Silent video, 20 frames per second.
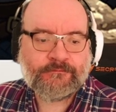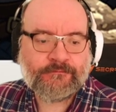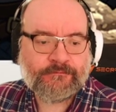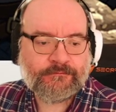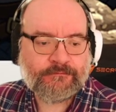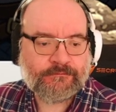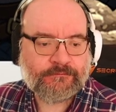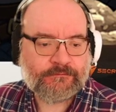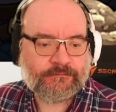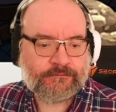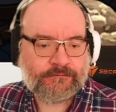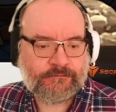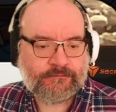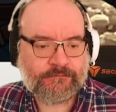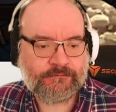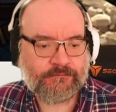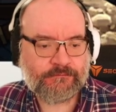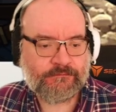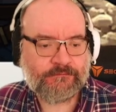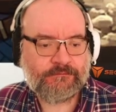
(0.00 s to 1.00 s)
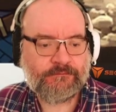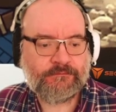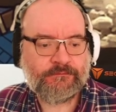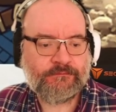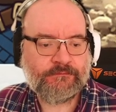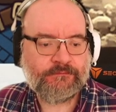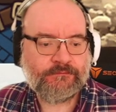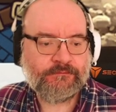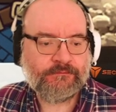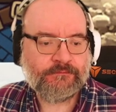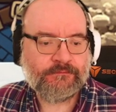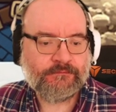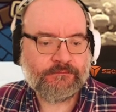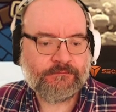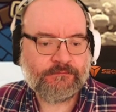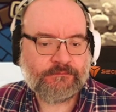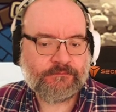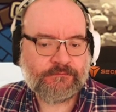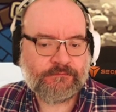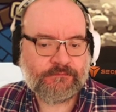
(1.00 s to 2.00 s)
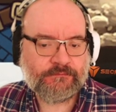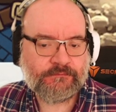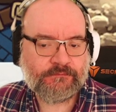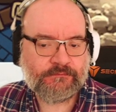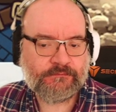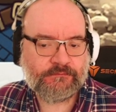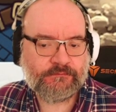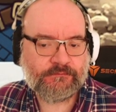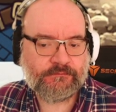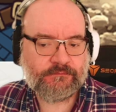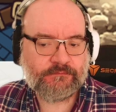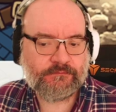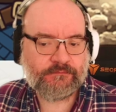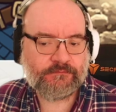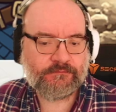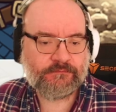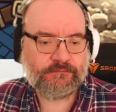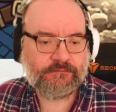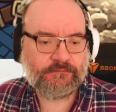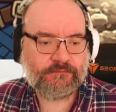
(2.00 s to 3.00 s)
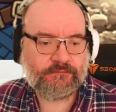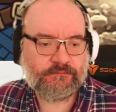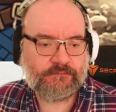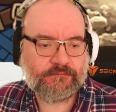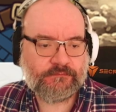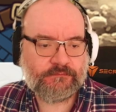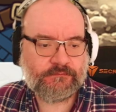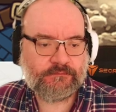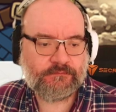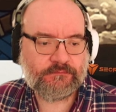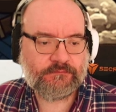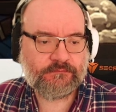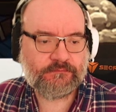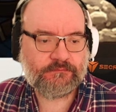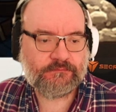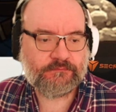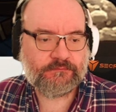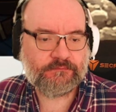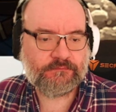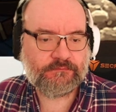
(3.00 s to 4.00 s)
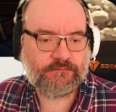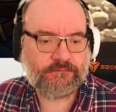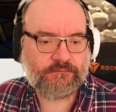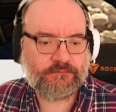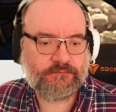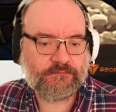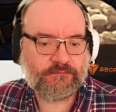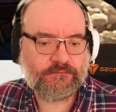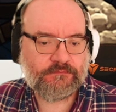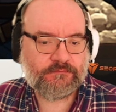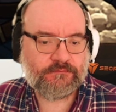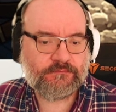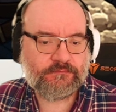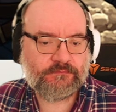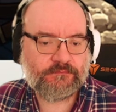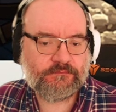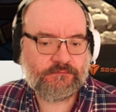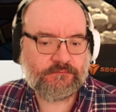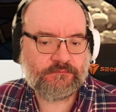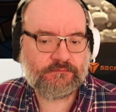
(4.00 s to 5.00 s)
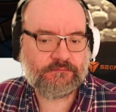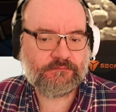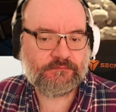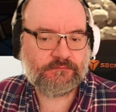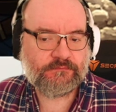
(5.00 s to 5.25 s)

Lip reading: (silence)